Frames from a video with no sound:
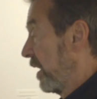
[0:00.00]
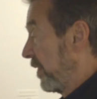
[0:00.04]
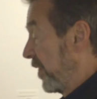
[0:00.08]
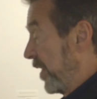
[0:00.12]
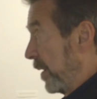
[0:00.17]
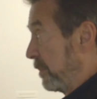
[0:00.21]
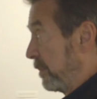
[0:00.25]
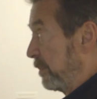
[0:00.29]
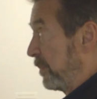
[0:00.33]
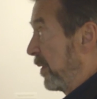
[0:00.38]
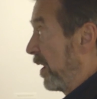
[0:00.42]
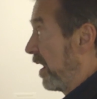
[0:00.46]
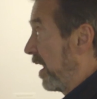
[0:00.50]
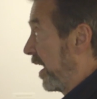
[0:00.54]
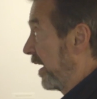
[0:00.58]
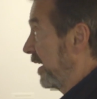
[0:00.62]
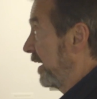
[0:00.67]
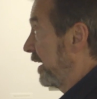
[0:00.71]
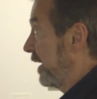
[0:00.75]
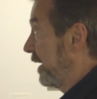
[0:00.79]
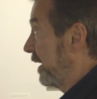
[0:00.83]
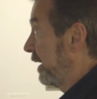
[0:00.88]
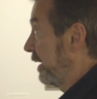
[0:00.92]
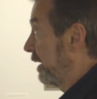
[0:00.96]
the
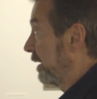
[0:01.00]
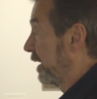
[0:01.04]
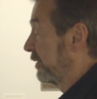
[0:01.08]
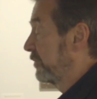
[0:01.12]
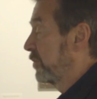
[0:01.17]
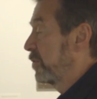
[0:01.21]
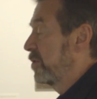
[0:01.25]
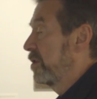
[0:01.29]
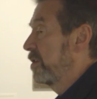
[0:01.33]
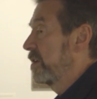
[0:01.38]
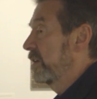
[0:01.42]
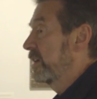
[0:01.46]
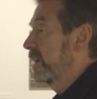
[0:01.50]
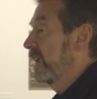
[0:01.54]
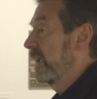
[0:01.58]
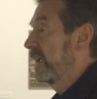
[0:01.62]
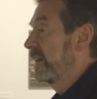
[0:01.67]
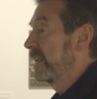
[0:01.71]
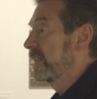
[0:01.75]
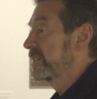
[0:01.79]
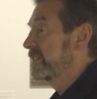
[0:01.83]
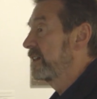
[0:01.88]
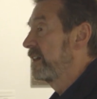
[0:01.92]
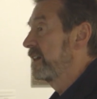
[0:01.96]
body of work,
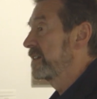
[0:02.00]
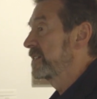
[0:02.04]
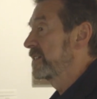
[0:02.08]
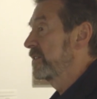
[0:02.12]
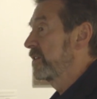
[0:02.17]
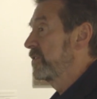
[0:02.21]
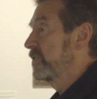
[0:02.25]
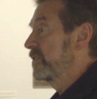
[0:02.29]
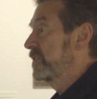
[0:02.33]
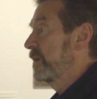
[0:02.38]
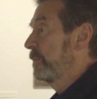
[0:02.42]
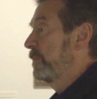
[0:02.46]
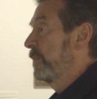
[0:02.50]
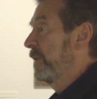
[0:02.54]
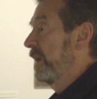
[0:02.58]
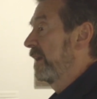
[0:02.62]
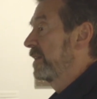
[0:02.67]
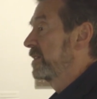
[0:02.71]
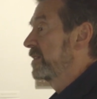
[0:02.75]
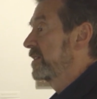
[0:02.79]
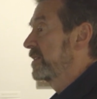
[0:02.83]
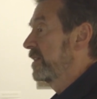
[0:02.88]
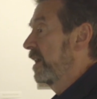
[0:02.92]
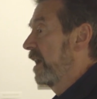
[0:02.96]
and it also
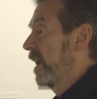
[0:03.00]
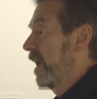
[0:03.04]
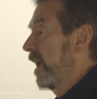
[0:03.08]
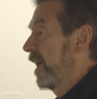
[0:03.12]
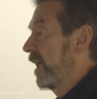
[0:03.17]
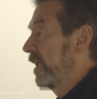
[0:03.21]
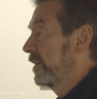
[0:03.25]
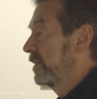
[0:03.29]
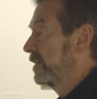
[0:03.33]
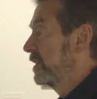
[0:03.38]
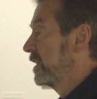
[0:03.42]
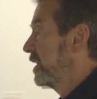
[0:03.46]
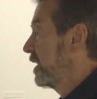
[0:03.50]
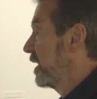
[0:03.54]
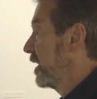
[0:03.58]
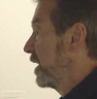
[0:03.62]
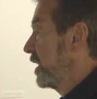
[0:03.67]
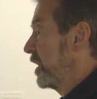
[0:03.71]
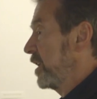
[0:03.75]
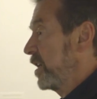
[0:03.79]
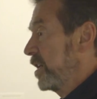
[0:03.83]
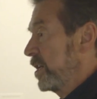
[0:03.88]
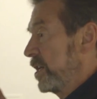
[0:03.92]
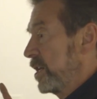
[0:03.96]
depends on
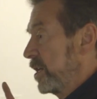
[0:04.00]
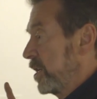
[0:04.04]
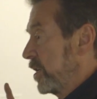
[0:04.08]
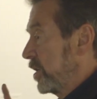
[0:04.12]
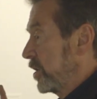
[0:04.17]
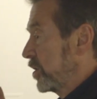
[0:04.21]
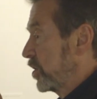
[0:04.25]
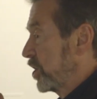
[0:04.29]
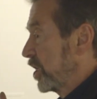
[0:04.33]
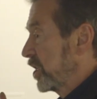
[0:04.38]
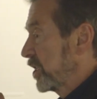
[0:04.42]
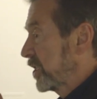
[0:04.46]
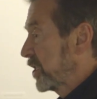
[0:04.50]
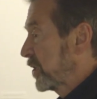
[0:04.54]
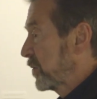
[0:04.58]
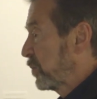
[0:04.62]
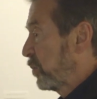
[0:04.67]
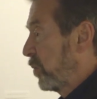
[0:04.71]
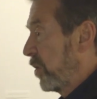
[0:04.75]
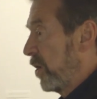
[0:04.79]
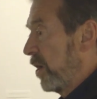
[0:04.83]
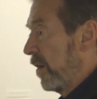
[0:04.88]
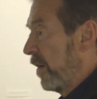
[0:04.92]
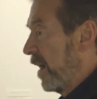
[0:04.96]
just
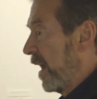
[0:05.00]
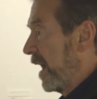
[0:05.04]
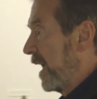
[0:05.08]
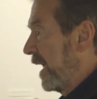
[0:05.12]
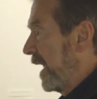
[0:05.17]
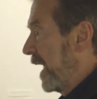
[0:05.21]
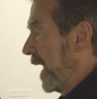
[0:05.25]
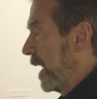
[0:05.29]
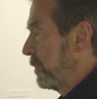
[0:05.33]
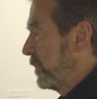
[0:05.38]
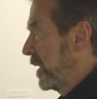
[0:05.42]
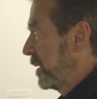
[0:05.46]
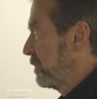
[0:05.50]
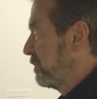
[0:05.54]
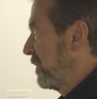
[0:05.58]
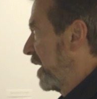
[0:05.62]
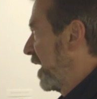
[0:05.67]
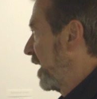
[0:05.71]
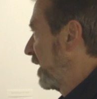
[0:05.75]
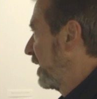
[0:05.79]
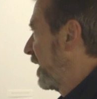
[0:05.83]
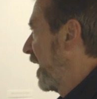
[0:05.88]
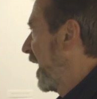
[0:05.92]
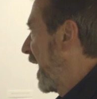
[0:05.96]
where I am in
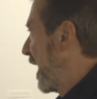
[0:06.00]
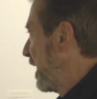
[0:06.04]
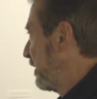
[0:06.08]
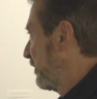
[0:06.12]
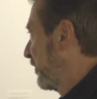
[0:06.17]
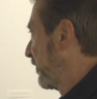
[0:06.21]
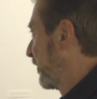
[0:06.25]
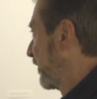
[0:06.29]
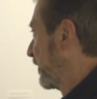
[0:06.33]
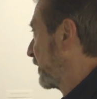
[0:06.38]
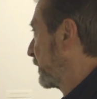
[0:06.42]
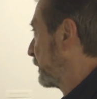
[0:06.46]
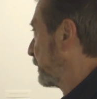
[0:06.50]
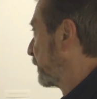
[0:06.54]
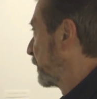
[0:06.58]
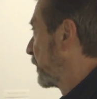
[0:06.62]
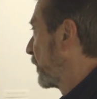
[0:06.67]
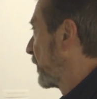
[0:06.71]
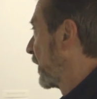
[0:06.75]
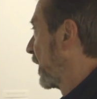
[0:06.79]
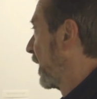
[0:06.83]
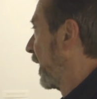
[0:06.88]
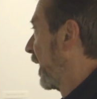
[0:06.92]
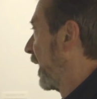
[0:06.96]
my life.
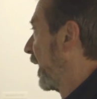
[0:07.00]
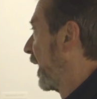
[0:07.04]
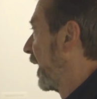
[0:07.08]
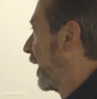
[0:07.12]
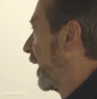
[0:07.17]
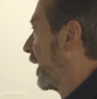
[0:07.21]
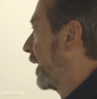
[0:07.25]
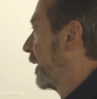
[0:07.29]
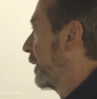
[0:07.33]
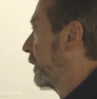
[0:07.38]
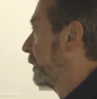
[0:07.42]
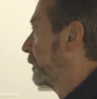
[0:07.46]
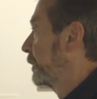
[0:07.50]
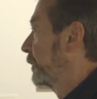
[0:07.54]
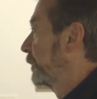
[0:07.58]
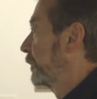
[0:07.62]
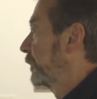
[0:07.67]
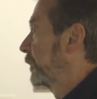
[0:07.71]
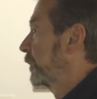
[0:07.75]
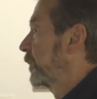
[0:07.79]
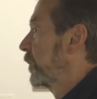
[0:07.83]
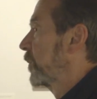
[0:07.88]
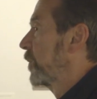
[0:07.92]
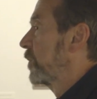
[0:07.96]

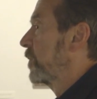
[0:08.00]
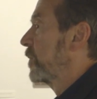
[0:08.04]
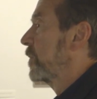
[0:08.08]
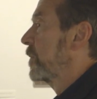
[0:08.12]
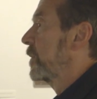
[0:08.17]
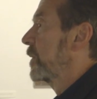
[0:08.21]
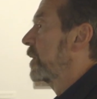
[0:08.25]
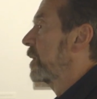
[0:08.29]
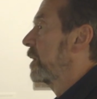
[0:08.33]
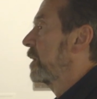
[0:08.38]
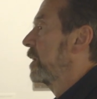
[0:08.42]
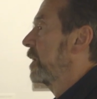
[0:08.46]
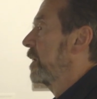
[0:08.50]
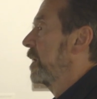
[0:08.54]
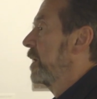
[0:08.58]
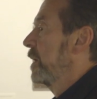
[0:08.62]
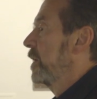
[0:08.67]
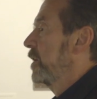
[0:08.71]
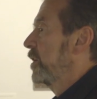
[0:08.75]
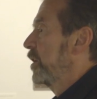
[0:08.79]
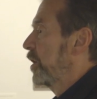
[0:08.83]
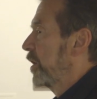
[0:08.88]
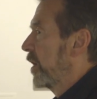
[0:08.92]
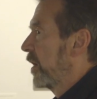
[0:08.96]
Um,
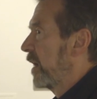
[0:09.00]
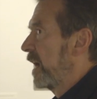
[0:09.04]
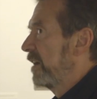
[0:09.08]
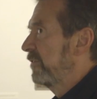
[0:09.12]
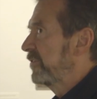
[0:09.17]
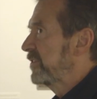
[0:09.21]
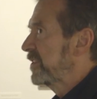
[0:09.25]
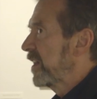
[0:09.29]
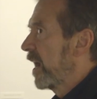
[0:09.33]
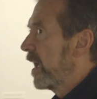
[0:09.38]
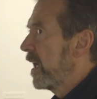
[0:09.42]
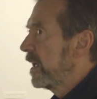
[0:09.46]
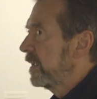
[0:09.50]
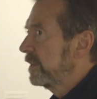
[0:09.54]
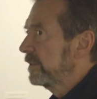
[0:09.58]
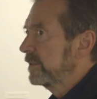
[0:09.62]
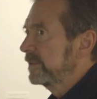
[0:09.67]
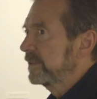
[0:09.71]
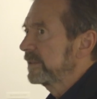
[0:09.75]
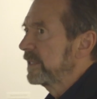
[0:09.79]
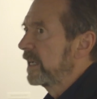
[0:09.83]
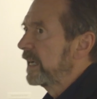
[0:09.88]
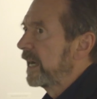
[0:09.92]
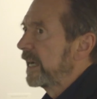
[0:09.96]
you know, I've
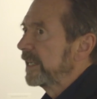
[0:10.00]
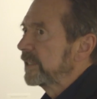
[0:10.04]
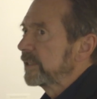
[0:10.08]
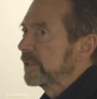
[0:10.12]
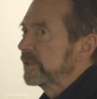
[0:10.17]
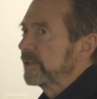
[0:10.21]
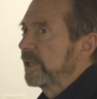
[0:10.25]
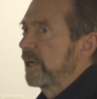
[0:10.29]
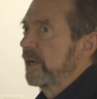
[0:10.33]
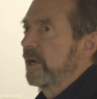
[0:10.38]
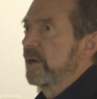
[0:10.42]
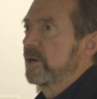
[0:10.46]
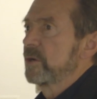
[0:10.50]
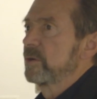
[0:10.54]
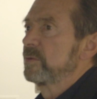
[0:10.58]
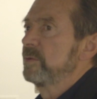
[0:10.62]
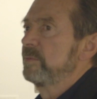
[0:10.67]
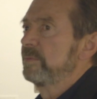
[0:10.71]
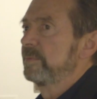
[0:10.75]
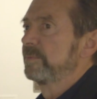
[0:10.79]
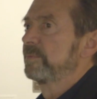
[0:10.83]
done, I don't know,